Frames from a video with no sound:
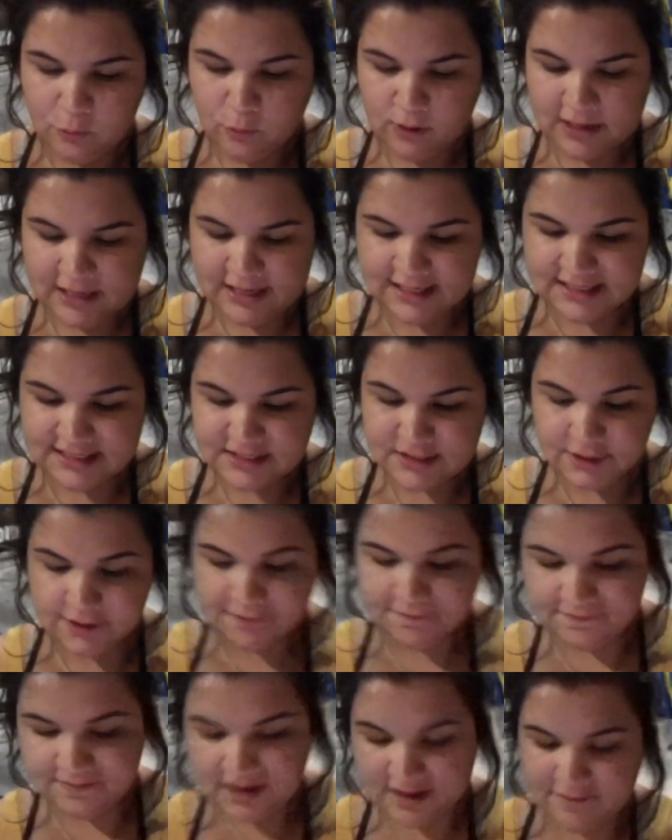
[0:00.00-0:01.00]
What is your
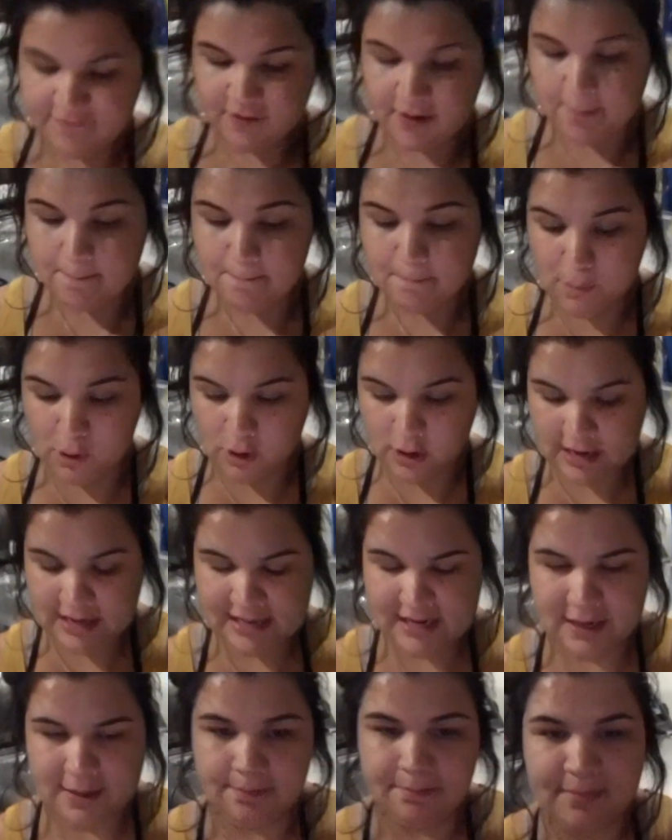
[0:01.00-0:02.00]
favorite
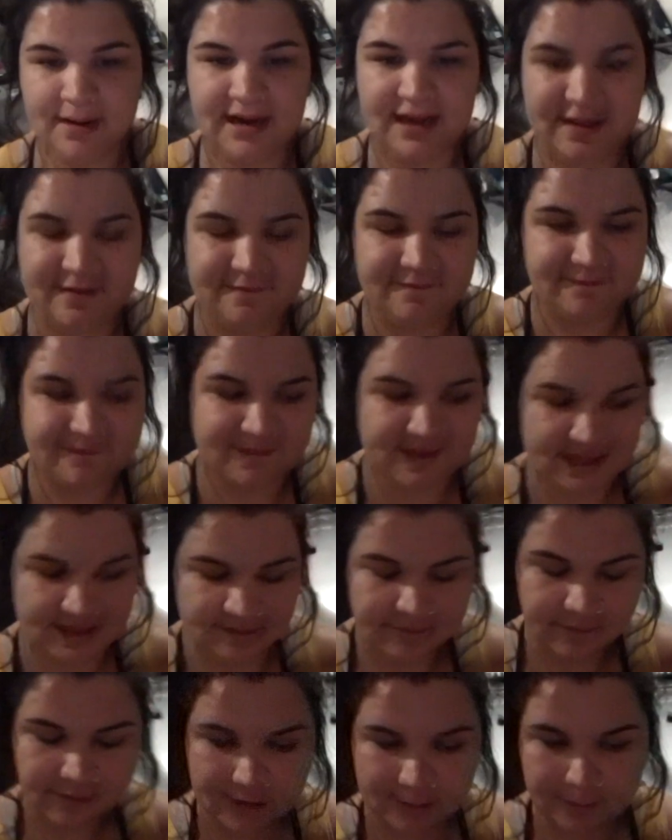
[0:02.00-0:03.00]
mod? My
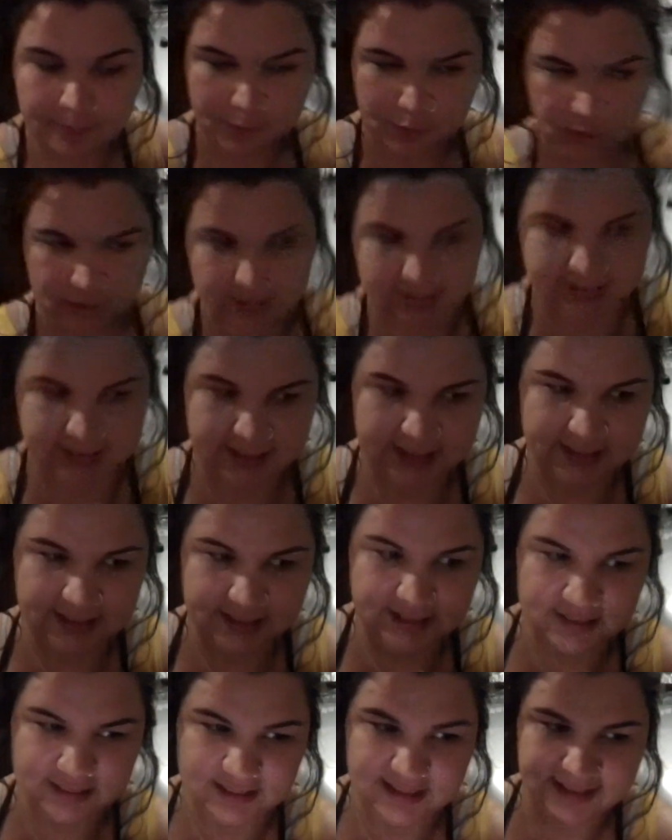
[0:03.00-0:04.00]
favorite
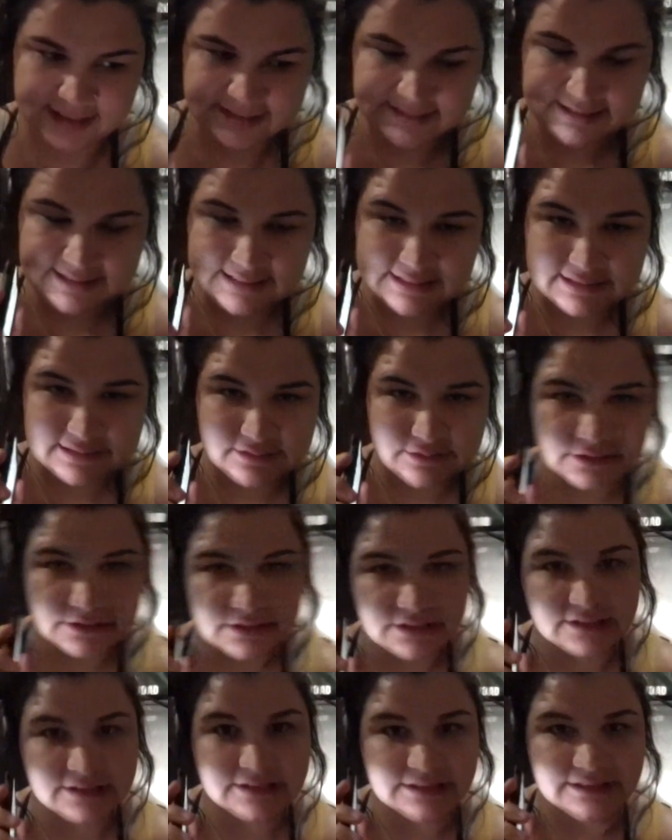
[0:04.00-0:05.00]
mod is
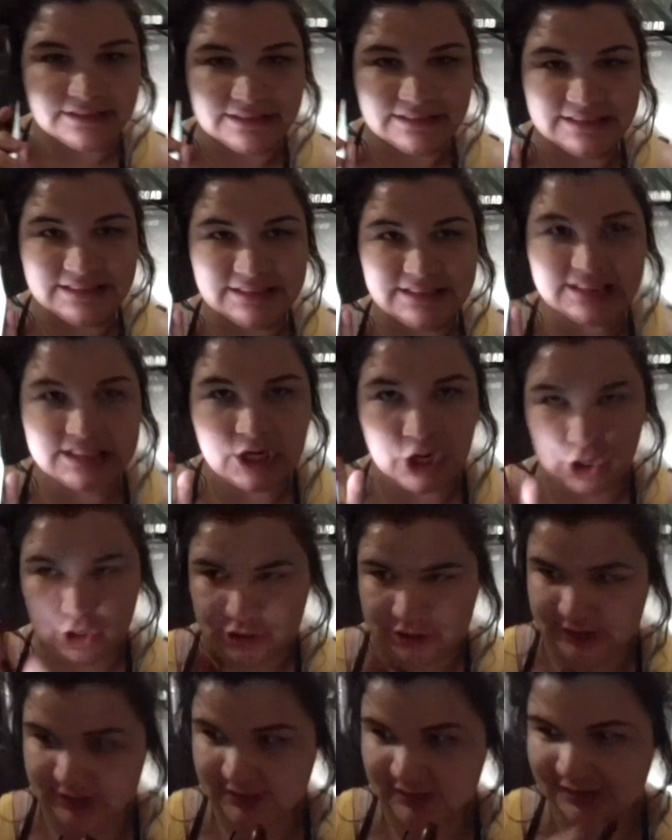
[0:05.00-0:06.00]

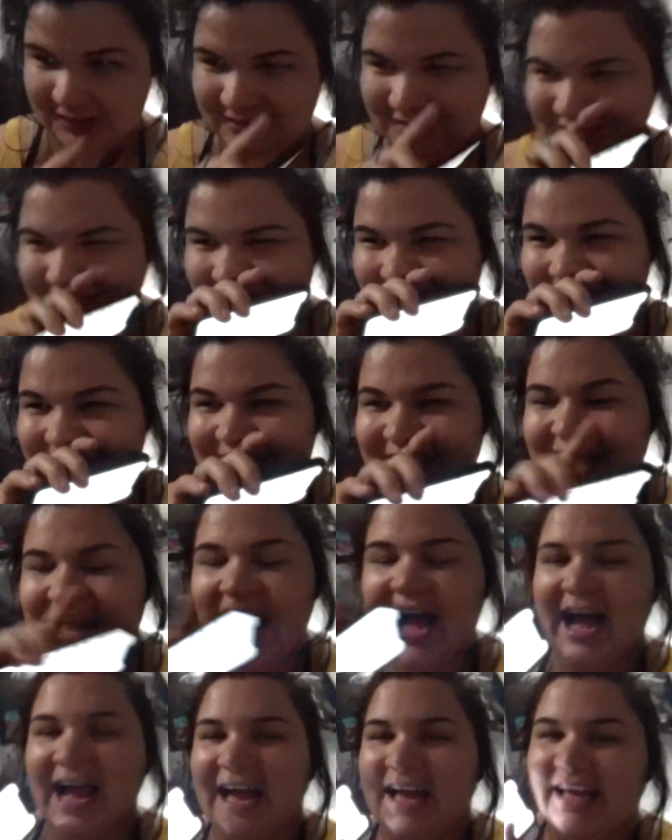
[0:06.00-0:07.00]
hard.
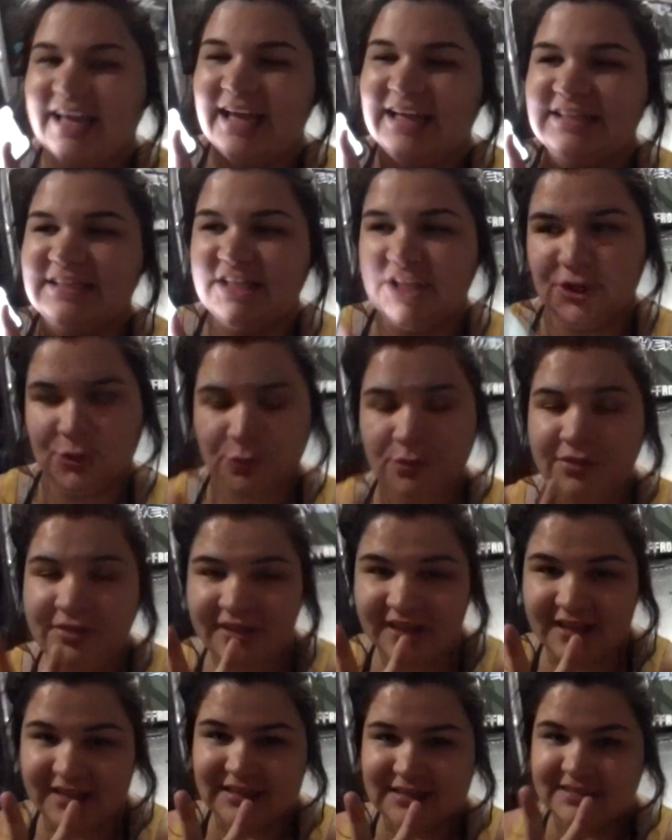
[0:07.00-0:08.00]
Two
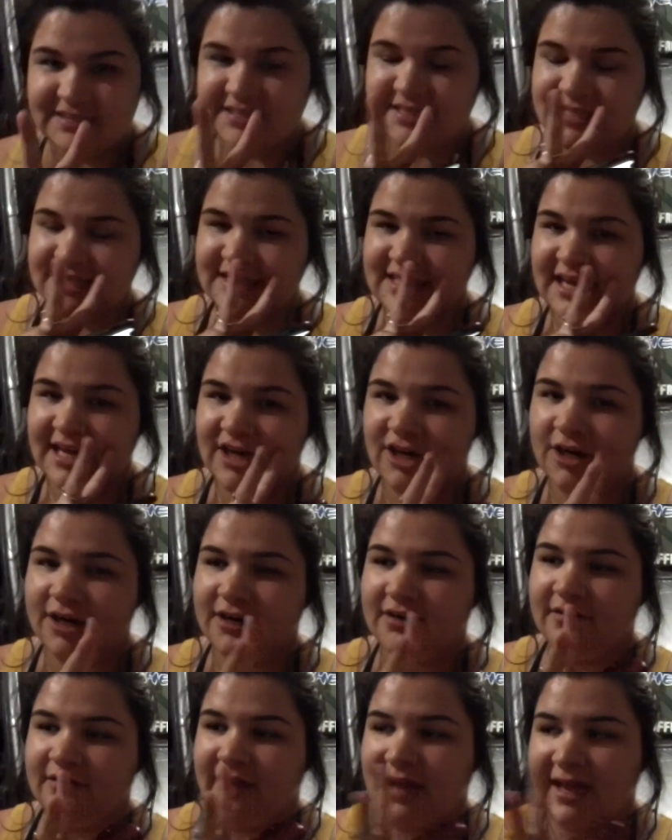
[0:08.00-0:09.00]
things that are